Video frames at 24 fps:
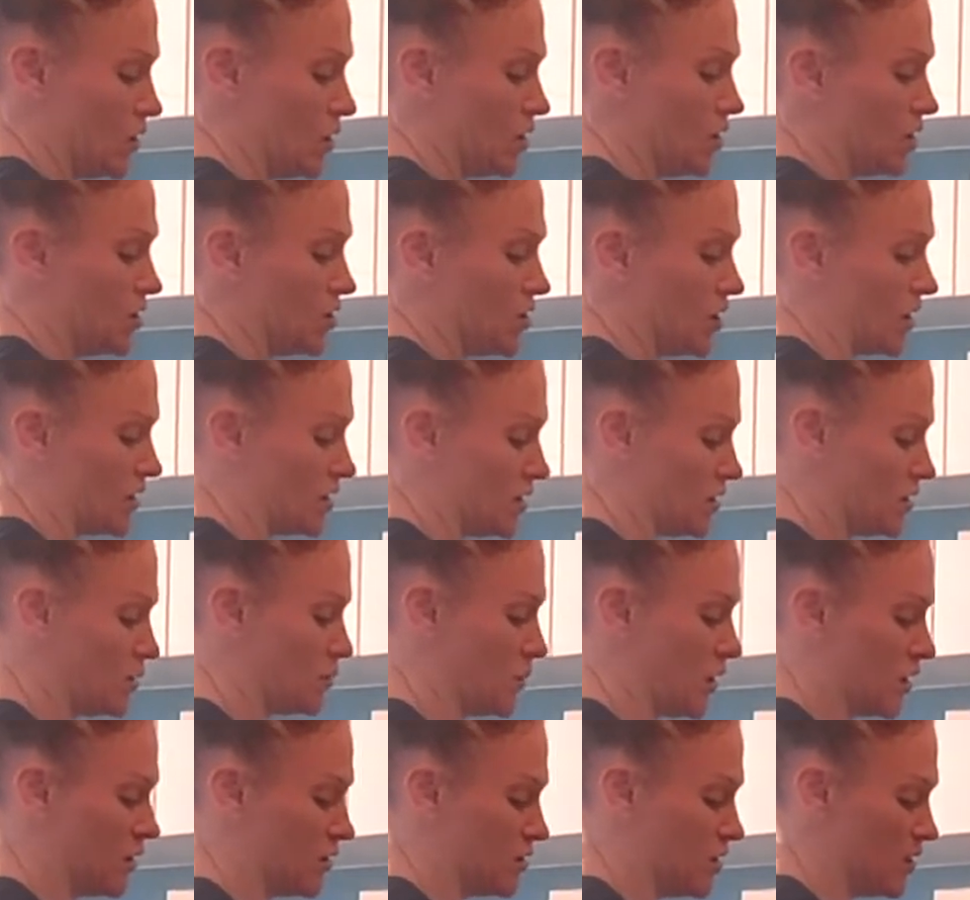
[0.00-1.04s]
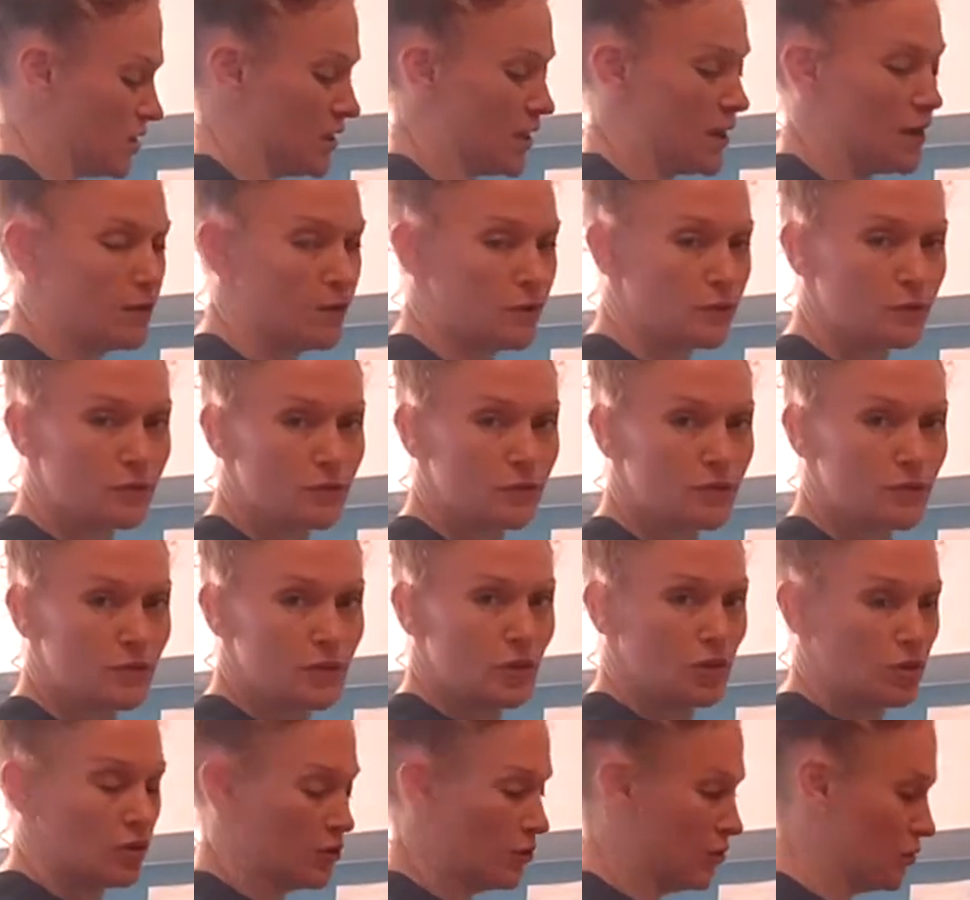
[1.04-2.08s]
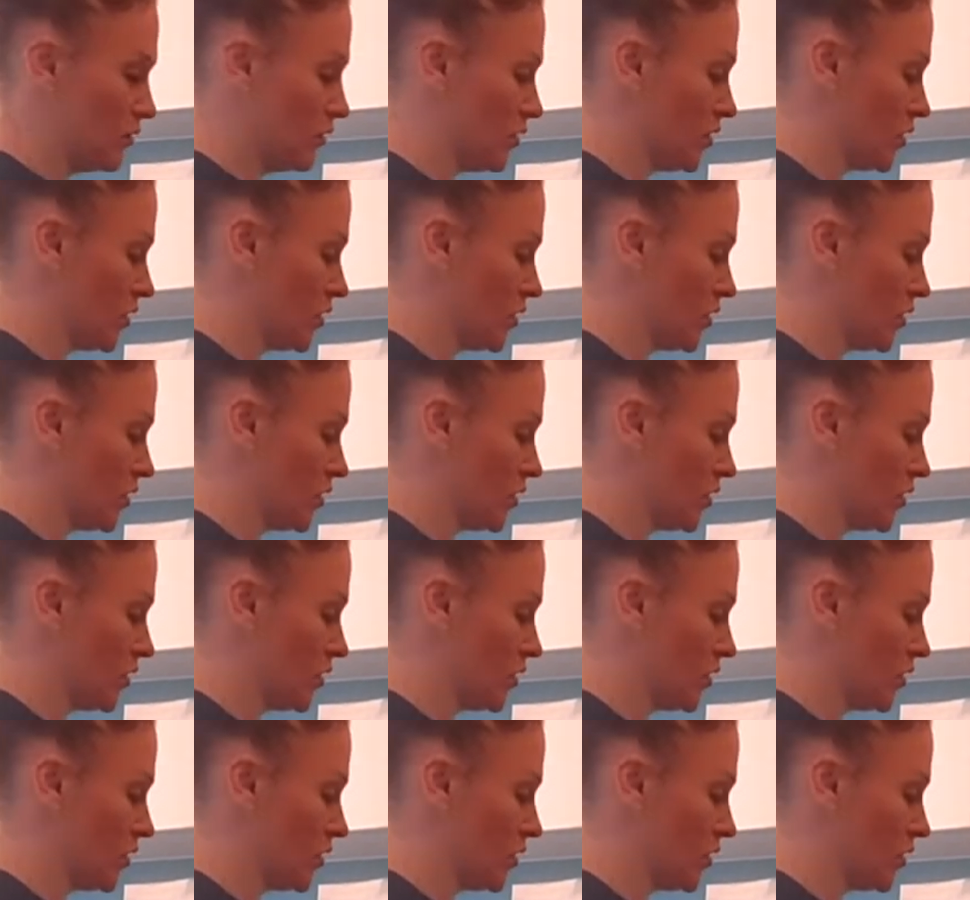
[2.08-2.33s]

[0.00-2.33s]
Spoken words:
You can dice the tomatoes yourself, or you